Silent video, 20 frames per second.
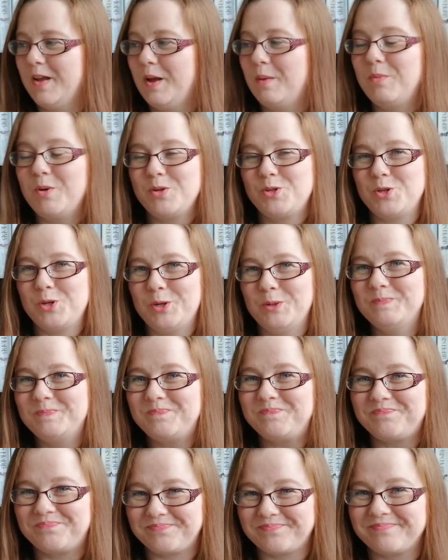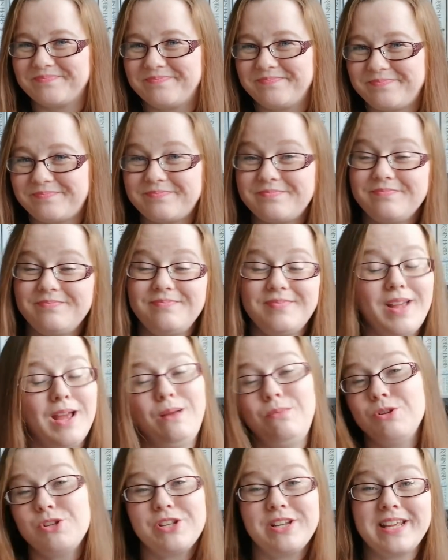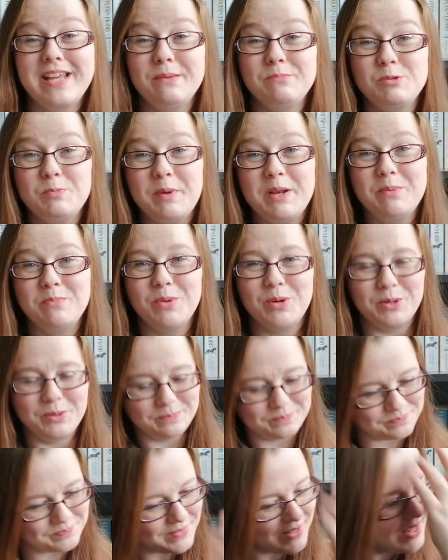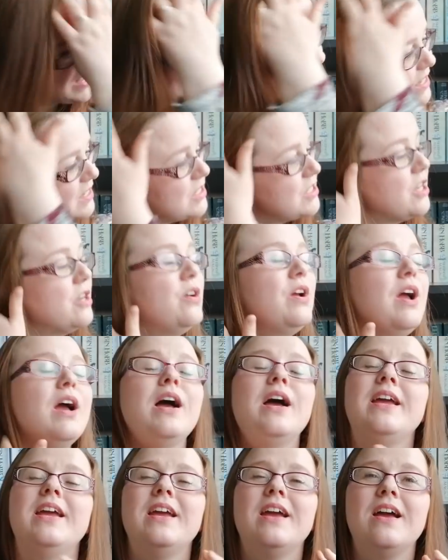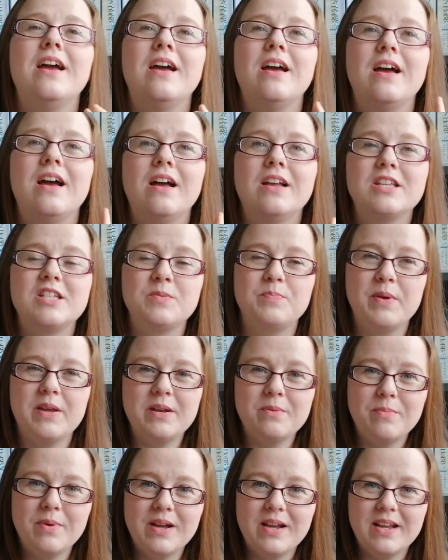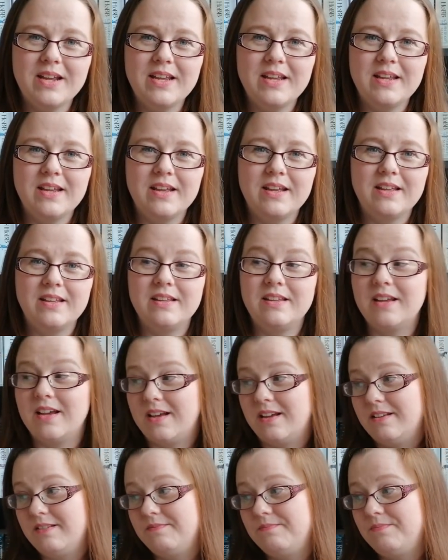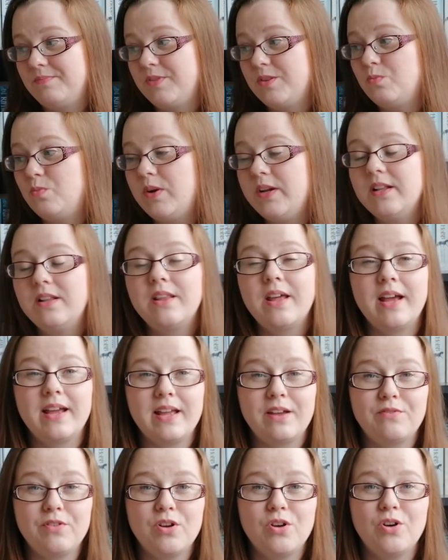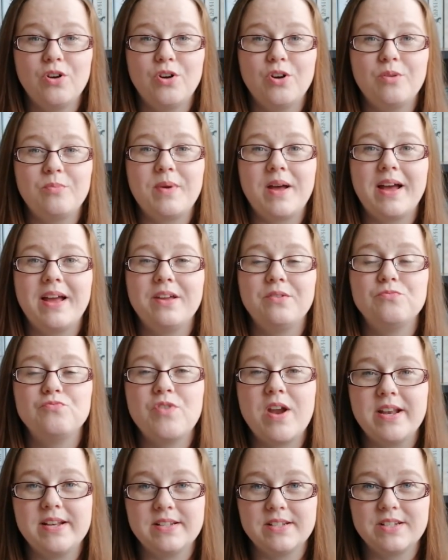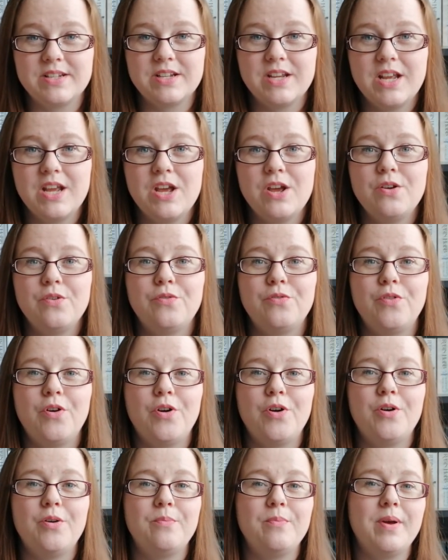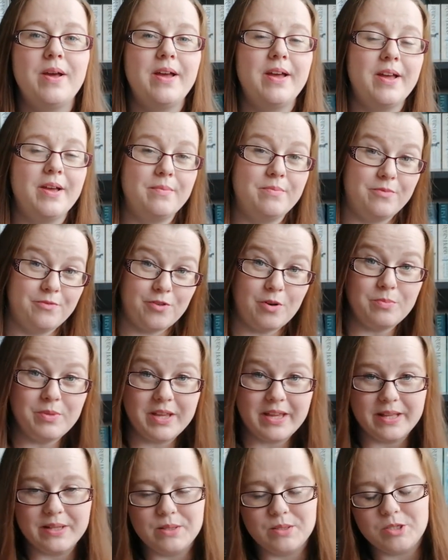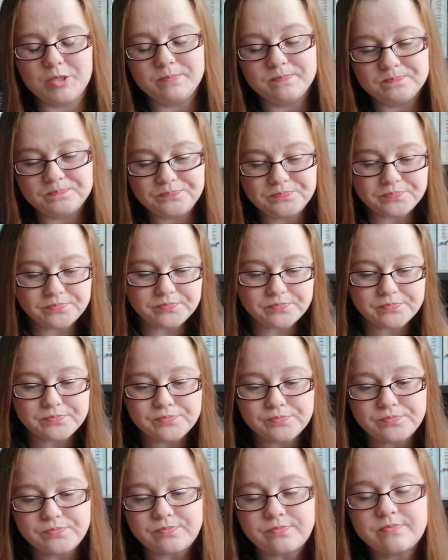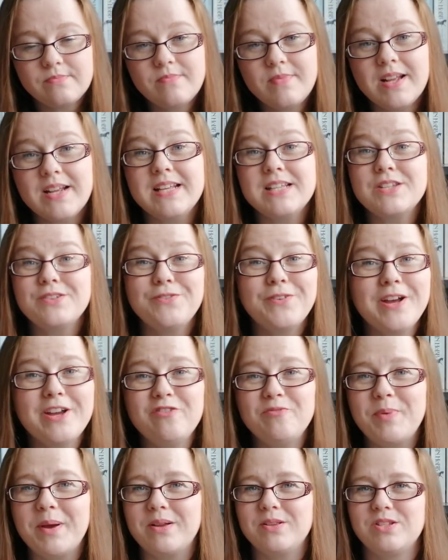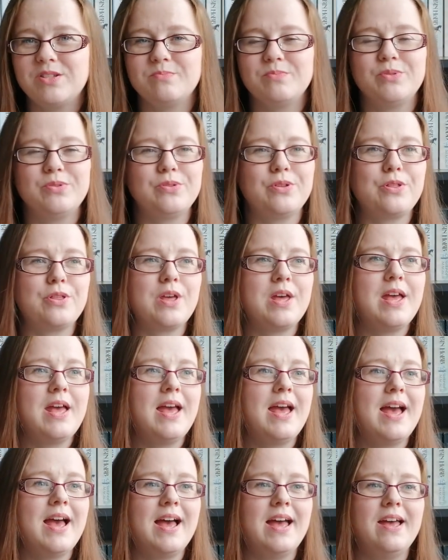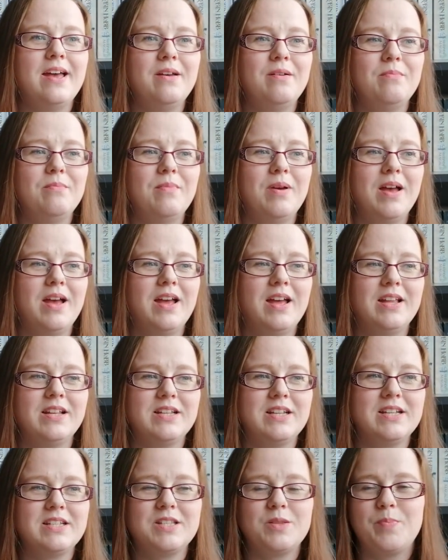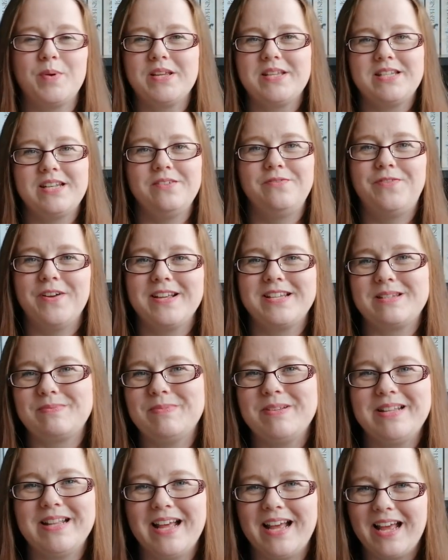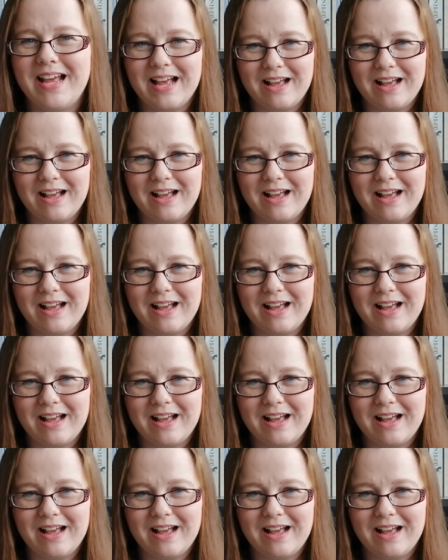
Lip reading: I'm not sure. I'm just going to keep spinning more. So I spin my yarn. The wheel that I have at home, I rent from the Guild. It's £5 a month, and it's the best investment that I